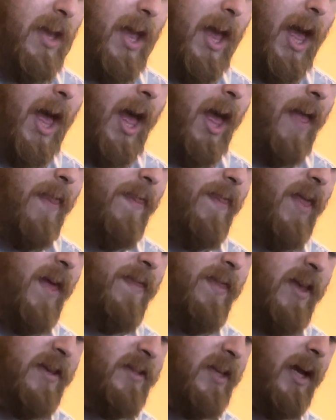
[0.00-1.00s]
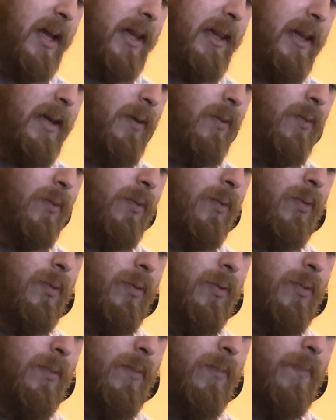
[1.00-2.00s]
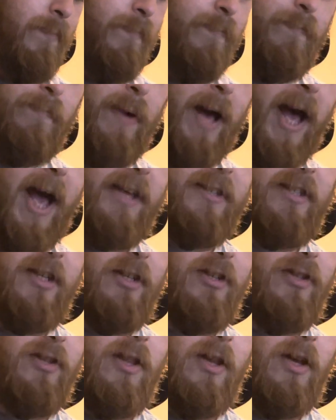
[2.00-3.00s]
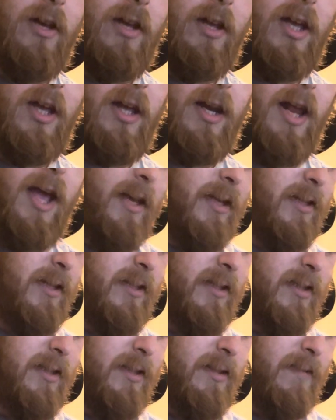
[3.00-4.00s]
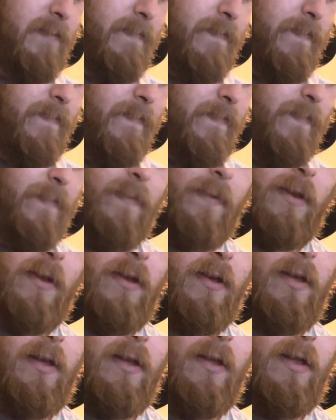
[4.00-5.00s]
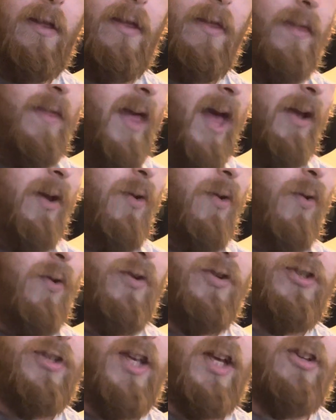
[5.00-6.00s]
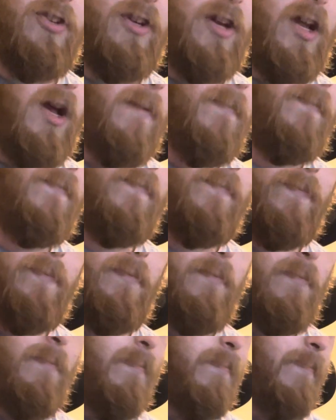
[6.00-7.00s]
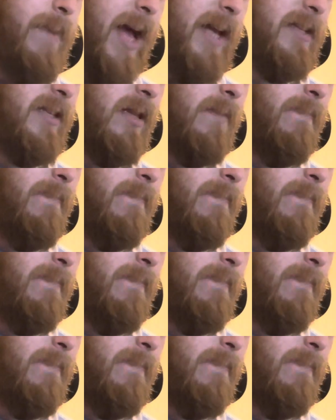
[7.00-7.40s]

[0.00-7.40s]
And then there's like a little passage that connects that chorus section up back to the